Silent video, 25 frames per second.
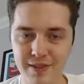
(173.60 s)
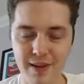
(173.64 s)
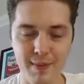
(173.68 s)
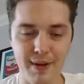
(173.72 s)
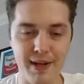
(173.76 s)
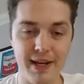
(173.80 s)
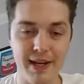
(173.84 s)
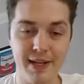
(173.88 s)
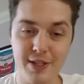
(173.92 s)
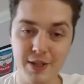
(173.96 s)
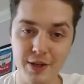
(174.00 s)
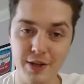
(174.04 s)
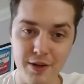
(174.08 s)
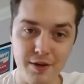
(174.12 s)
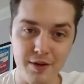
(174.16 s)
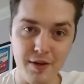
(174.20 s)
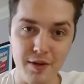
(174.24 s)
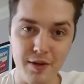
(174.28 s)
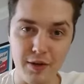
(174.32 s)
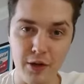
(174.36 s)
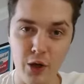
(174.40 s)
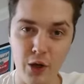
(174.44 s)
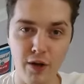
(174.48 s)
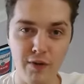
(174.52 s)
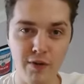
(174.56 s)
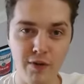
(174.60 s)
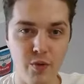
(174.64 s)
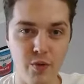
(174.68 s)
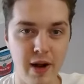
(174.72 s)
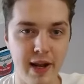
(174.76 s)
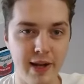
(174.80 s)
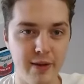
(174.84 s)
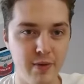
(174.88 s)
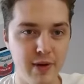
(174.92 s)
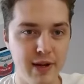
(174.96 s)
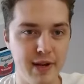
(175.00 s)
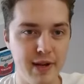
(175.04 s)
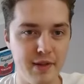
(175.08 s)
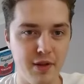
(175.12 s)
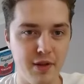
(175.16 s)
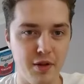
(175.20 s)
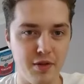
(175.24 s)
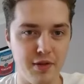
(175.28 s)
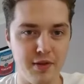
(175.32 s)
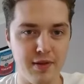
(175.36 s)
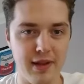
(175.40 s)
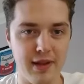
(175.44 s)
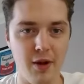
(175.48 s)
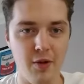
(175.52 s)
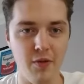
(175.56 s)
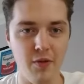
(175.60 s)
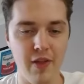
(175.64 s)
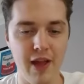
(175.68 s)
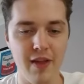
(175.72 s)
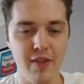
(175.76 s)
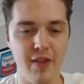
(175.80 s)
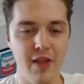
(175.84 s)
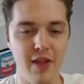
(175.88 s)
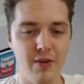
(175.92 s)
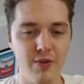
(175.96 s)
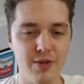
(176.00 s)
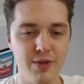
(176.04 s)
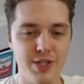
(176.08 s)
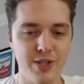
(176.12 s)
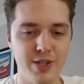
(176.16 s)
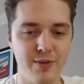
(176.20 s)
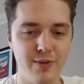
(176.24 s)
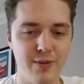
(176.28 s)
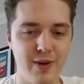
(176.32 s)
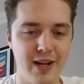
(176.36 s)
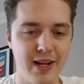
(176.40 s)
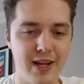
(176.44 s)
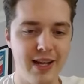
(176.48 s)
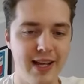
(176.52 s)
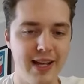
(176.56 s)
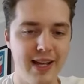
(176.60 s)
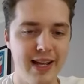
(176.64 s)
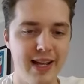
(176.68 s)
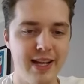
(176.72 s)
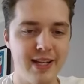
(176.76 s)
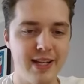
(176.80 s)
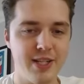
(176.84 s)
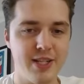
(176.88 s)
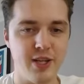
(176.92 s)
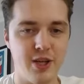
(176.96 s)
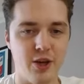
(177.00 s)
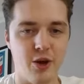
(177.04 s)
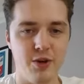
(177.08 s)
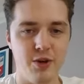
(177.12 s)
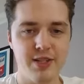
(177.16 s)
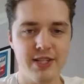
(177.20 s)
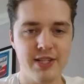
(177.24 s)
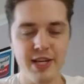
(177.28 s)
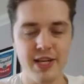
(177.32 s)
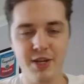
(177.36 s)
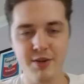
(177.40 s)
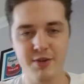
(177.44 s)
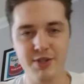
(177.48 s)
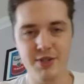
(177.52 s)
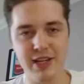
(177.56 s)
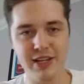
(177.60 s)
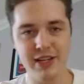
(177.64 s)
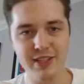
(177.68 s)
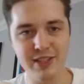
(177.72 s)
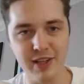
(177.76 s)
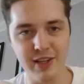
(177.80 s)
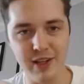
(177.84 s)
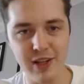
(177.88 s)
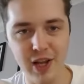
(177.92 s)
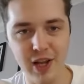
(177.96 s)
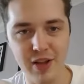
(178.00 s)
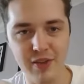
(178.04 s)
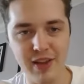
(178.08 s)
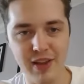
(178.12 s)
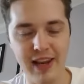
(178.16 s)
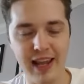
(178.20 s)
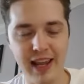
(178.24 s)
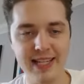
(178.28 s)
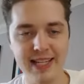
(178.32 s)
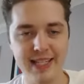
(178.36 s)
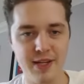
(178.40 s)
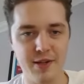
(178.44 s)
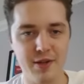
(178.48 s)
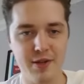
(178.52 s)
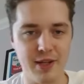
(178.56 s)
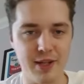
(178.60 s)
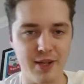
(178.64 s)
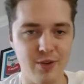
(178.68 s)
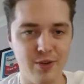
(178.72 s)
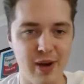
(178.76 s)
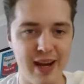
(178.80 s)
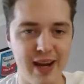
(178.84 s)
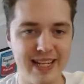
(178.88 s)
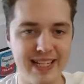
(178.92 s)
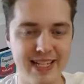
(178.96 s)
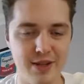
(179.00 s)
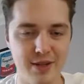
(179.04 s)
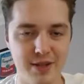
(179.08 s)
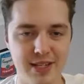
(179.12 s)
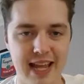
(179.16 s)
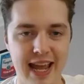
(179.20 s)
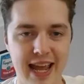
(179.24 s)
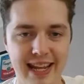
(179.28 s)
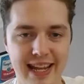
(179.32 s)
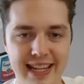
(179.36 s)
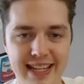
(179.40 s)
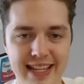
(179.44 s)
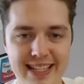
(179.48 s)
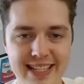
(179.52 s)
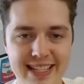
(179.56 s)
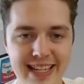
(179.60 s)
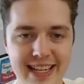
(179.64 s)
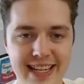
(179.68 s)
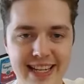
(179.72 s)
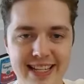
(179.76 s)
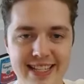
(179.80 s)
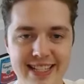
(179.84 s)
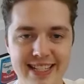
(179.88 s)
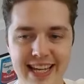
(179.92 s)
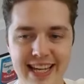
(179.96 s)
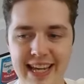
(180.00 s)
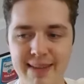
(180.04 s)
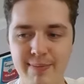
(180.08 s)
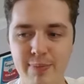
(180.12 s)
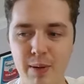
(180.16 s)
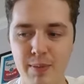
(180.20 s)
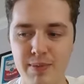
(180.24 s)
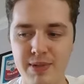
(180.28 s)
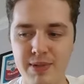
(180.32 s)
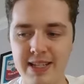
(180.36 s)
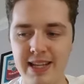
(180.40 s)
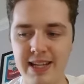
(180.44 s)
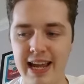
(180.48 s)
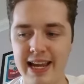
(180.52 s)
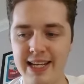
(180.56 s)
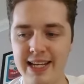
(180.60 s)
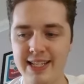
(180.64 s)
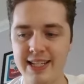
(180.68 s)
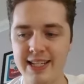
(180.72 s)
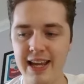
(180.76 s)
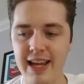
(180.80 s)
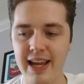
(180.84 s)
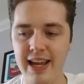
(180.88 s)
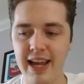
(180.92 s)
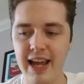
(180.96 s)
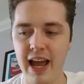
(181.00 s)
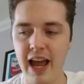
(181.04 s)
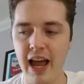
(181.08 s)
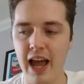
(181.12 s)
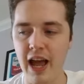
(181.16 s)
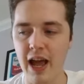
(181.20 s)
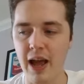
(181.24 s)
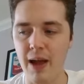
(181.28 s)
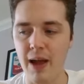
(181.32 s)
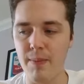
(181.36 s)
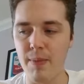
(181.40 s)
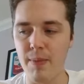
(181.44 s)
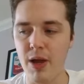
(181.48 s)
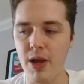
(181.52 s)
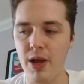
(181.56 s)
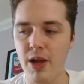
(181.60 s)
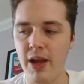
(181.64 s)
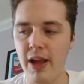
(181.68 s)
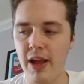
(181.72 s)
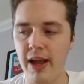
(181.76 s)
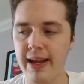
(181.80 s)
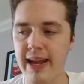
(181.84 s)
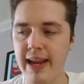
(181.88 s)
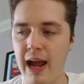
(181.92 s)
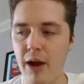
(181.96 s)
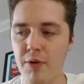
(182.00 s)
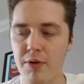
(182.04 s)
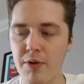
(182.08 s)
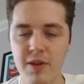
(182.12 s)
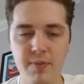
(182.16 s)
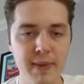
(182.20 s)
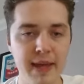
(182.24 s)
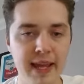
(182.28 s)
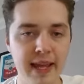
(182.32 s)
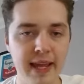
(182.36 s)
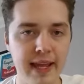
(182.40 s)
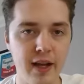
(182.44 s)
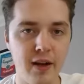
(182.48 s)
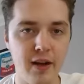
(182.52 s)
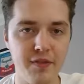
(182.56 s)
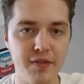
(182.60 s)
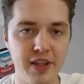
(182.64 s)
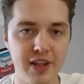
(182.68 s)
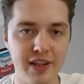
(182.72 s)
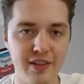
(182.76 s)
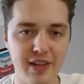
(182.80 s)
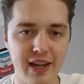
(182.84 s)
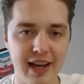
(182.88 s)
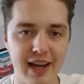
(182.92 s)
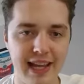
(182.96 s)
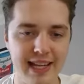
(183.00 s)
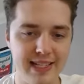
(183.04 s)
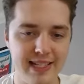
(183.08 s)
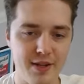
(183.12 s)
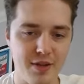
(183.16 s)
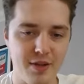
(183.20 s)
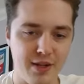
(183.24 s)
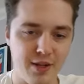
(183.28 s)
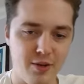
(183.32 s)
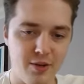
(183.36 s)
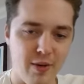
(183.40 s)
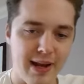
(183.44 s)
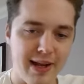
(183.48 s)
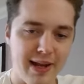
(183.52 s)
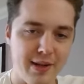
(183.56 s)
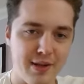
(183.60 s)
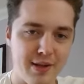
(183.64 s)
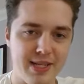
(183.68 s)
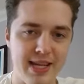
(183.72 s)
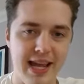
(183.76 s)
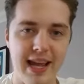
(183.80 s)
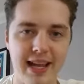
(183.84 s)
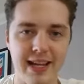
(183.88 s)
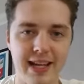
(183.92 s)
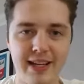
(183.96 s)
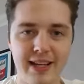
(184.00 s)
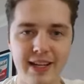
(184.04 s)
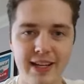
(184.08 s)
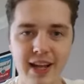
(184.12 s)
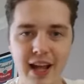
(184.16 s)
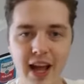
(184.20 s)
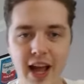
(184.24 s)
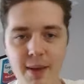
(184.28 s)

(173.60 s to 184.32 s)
I mean, it does. There's a lot of great resources out there, though, to continue to learn the latest and greatest tech and to keep up to date. Now, speaking of the latest and greatest tech,